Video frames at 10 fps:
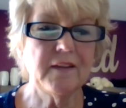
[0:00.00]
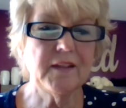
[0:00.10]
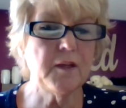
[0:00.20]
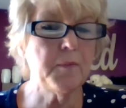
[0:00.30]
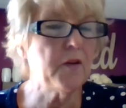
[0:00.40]

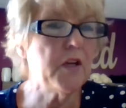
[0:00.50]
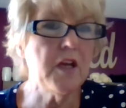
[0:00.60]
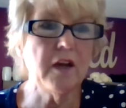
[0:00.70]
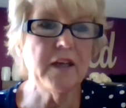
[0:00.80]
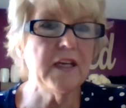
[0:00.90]
Think about a
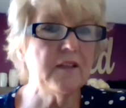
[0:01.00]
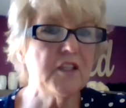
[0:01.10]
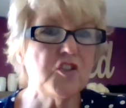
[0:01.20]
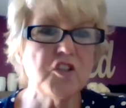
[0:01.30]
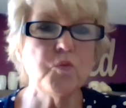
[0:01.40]
young kid
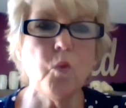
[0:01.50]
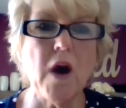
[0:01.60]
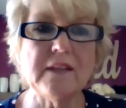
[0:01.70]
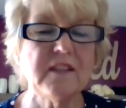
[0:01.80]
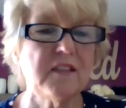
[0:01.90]
that just
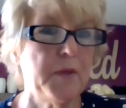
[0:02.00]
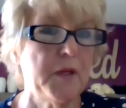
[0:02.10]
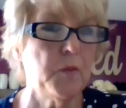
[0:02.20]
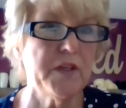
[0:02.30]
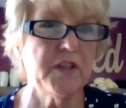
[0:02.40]
wants to be
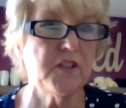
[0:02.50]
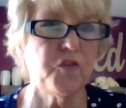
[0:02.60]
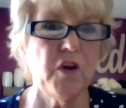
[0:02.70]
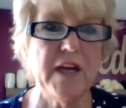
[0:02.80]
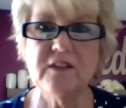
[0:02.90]
with his
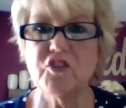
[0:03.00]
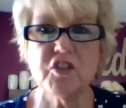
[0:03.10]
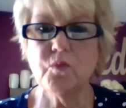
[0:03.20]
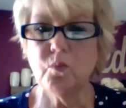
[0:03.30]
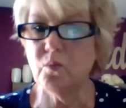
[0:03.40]
friends.
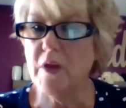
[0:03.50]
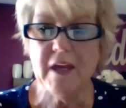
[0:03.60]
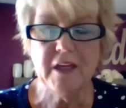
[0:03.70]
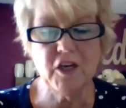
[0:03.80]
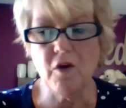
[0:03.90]
Just,
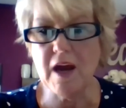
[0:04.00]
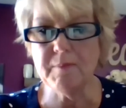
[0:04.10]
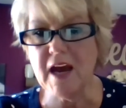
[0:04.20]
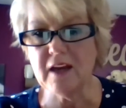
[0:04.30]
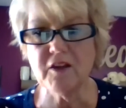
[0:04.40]
I'm
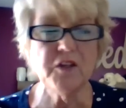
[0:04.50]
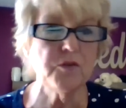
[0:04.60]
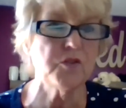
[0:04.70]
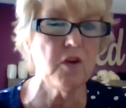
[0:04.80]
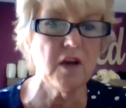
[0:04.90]
not going to
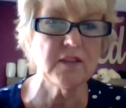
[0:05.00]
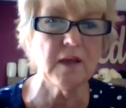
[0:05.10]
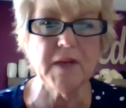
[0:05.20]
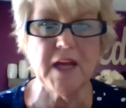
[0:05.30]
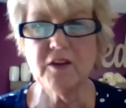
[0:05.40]
use drugs.
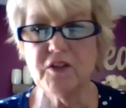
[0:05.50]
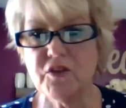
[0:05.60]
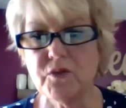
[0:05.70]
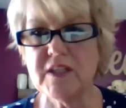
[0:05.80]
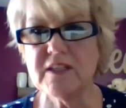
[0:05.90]
I'm not going to
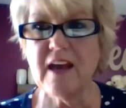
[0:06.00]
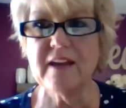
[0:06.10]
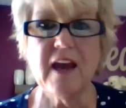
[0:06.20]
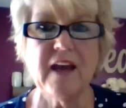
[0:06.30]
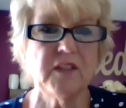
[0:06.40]
do this. I
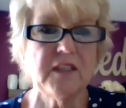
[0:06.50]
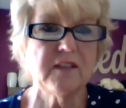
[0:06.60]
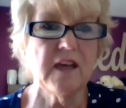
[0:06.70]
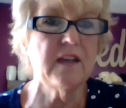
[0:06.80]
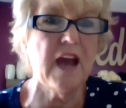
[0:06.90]
got this.
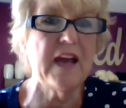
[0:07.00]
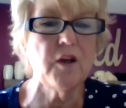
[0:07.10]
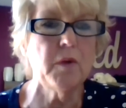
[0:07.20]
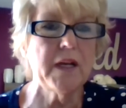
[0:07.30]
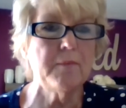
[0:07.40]
I
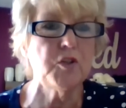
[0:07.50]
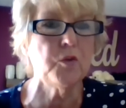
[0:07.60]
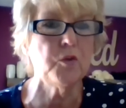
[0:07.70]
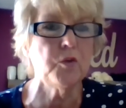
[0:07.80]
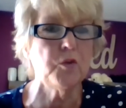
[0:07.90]
know what I'm
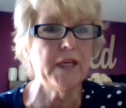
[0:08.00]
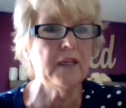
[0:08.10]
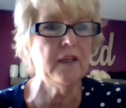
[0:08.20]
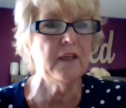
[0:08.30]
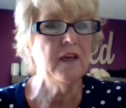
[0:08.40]
doing.
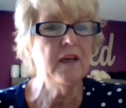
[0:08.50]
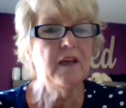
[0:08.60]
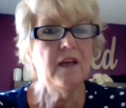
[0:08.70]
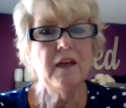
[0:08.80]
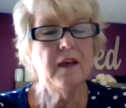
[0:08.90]

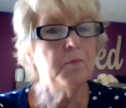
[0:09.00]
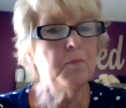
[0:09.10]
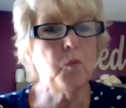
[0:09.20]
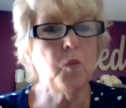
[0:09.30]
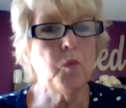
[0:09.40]
But
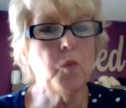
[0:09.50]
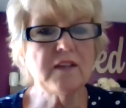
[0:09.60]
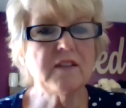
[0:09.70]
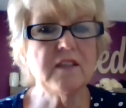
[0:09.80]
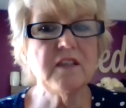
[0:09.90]
walks into
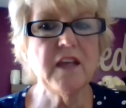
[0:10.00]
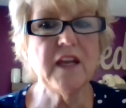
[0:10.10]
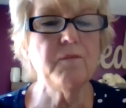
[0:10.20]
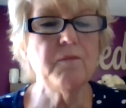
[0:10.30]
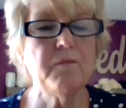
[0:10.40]
that
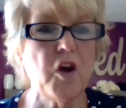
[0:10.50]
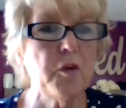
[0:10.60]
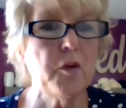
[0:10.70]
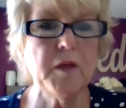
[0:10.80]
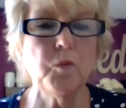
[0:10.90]
environment
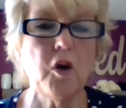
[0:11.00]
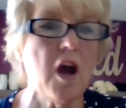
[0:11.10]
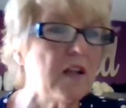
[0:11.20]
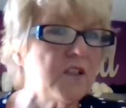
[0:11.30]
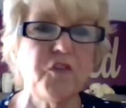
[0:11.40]
where all his
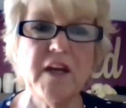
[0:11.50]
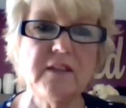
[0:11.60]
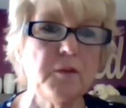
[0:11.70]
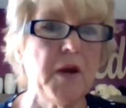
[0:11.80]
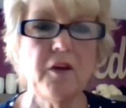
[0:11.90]
friends are
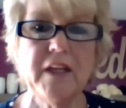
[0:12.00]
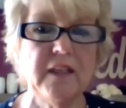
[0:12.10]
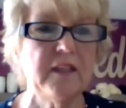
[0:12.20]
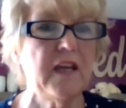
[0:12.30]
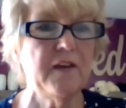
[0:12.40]
partying
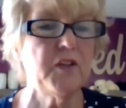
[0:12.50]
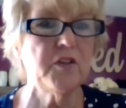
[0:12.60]
and having a good